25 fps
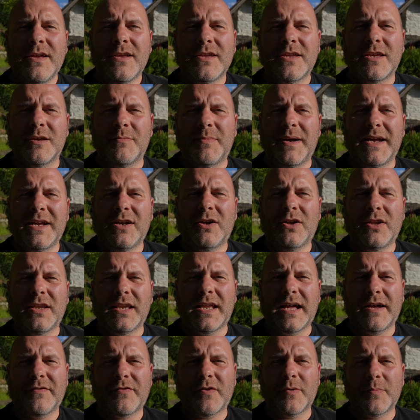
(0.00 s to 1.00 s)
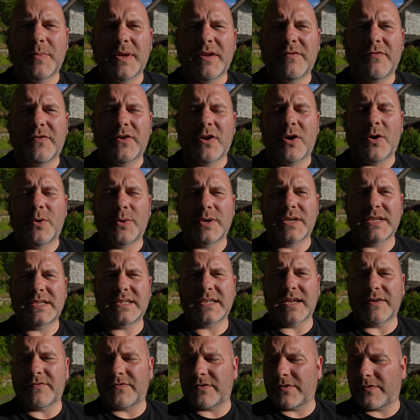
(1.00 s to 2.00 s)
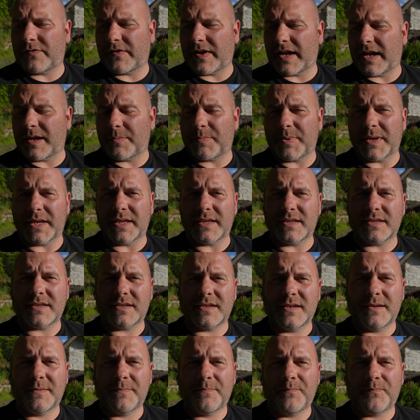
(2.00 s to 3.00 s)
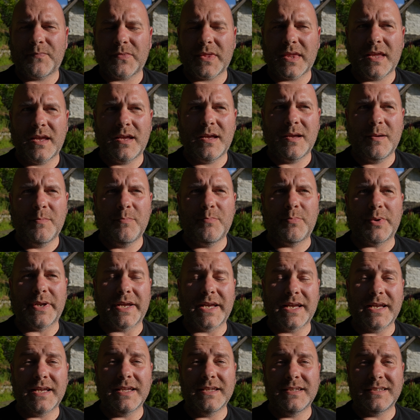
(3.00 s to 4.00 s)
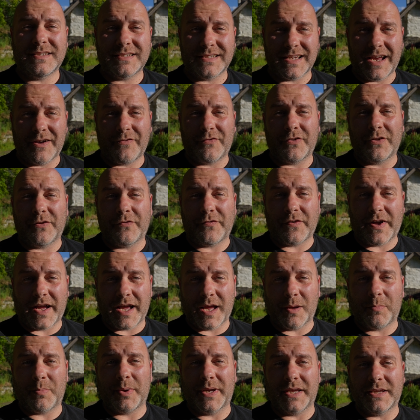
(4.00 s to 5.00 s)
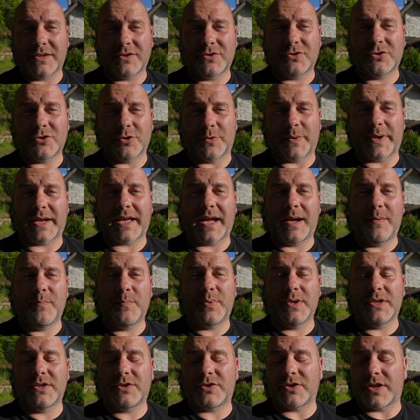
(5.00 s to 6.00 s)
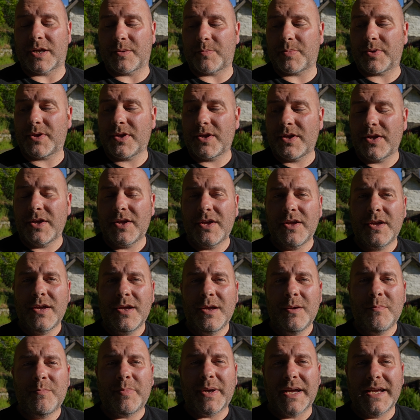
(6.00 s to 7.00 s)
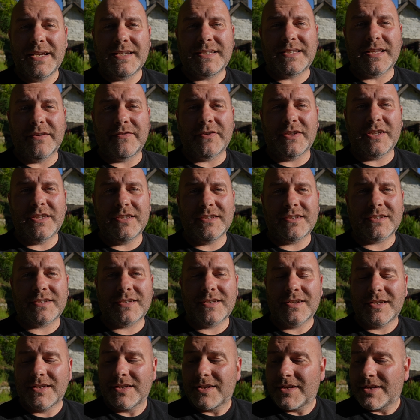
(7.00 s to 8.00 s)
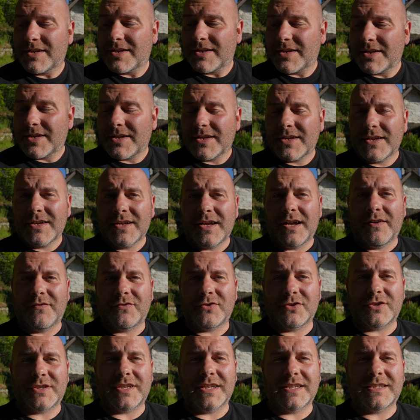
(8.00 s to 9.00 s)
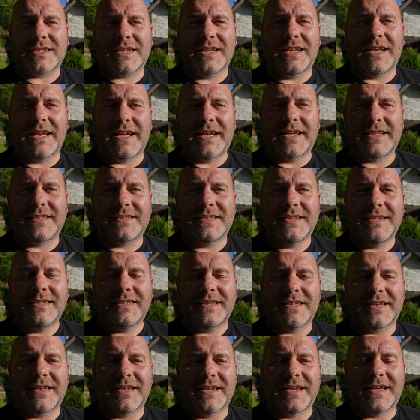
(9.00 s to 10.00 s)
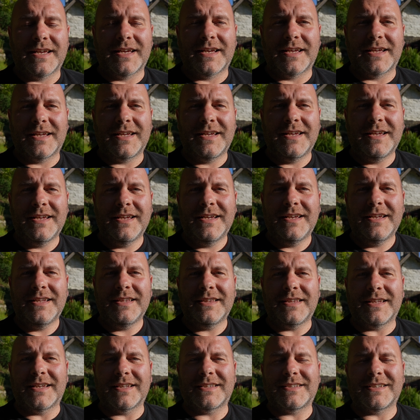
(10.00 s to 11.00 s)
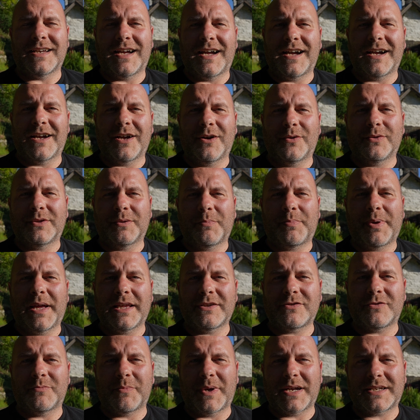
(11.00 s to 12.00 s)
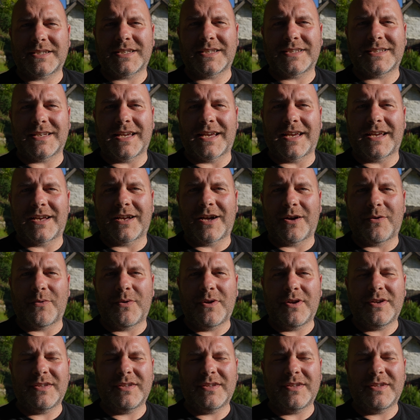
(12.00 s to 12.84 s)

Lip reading: You may all laugh at me for owning several fire pits. Bringing several fire pits to a camping trip pays dividends. I've just had to light the Atago, the Petromax Atago.